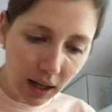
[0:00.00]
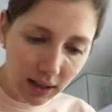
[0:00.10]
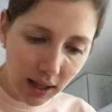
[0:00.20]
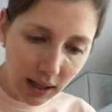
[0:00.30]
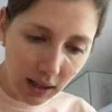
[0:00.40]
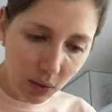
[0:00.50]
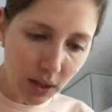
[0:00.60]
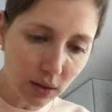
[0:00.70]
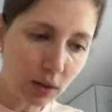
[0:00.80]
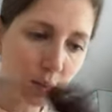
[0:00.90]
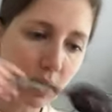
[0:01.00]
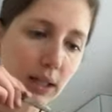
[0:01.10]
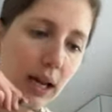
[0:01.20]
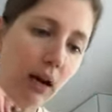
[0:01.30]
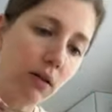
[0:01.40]
let's get these Rice
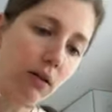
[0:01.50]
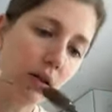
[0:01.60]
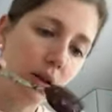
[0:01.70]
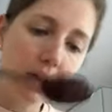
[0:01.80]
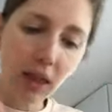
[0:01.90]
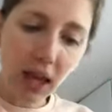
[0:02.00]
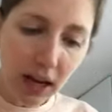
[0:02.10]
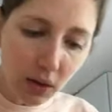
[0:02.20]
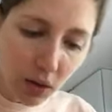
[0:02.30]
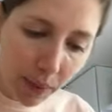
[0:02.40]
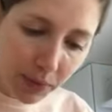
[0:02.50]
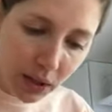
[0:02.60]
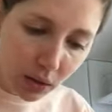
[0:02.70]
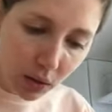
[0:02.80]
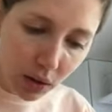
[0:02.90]
Krispies out that I dropped
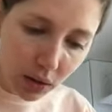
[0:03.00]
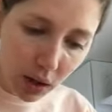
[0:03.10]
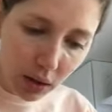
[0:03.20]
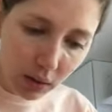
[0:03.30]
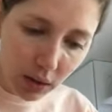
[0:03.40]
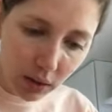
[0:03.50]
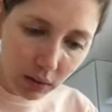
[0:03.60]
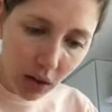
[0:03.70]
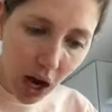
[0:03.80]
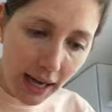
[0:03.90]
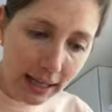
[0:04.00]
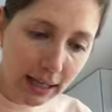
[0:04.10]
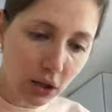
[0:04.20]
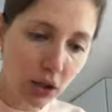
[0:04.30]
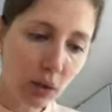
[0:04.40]
into our chocolate. We do not
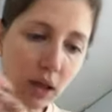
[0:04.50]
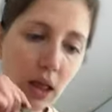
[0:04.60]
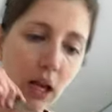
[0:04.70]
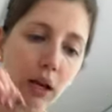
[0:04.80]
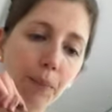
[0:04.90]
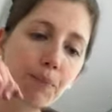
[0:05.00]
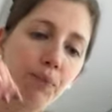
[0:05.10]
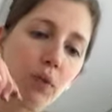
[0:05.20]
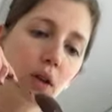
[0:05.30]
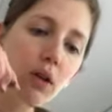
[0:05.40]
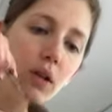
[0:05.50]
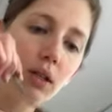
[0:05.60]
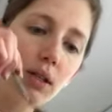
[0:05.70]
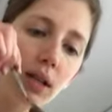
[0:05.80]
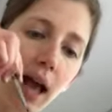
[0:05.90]
need you in there.
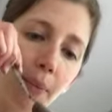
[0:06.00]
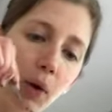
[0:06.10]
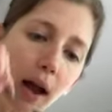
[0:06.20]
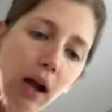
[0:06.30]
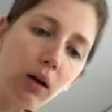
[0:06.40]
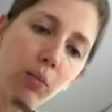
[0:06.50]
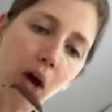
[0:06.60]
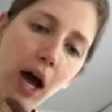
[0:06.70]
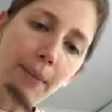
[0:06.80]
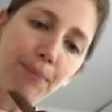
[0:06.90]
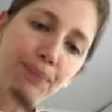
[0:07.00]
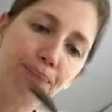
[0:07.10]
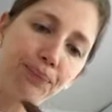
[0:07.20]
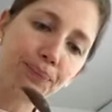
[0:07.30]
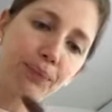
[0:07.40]
Snap, crackle, pop.
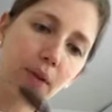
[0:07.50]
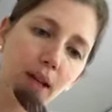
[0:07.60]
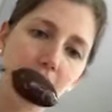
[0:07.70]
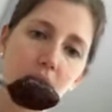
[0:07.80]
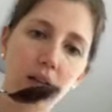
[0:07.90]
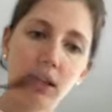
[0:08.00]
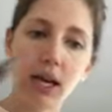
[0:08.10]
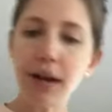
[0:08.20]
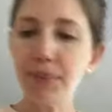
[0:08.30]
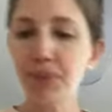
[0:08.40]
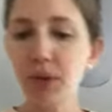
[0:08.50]
Okay?